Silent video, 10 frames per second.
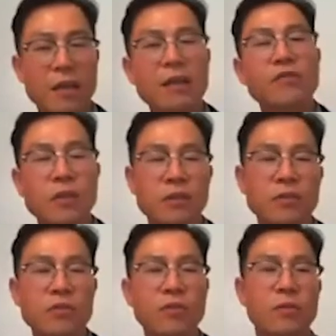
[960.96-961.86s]

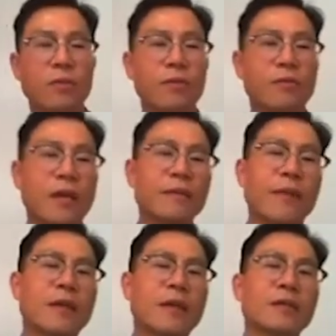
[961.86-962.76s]
children too right
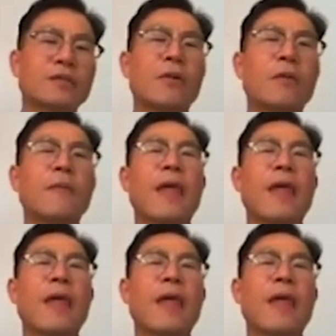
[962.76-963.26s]
so